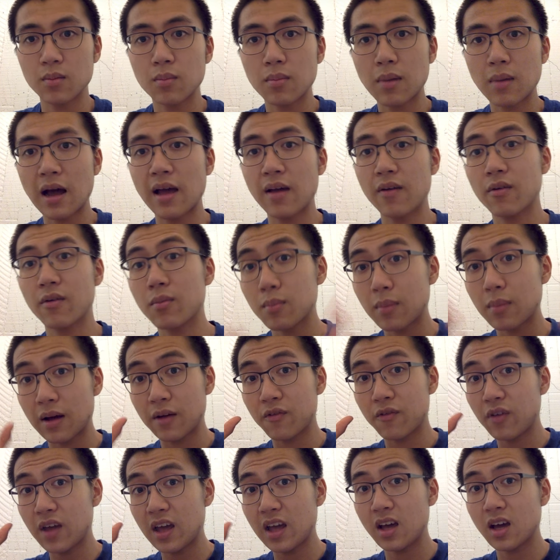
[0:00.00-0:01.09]
my
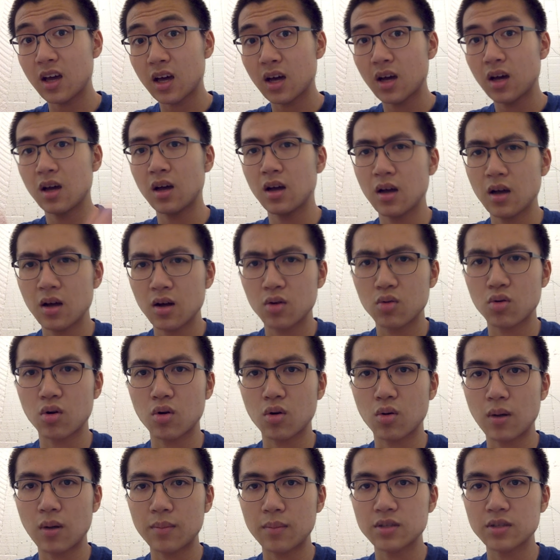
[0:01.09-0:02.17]
fake Kroger
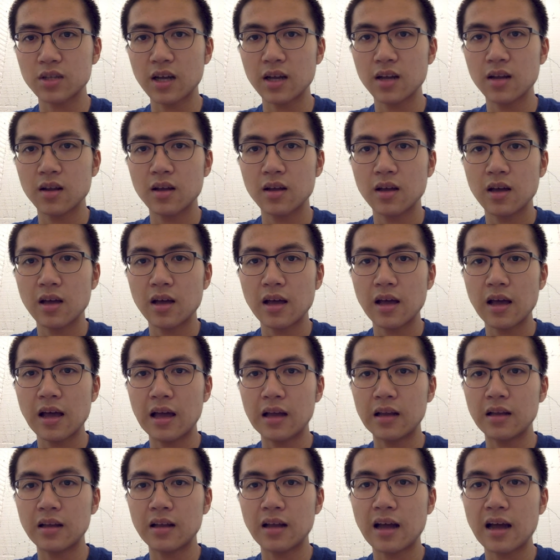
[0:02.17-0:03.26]
website, and
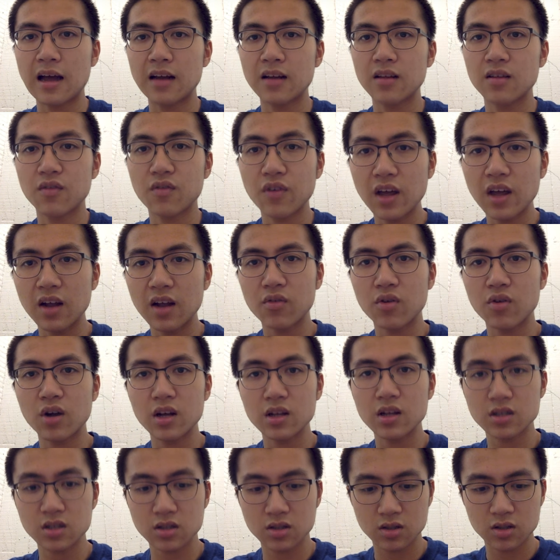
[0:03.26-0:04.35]
then add it to
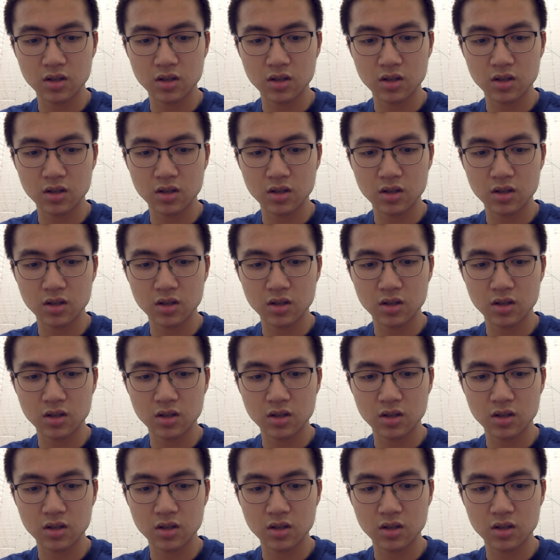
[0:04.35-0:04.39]
favorites,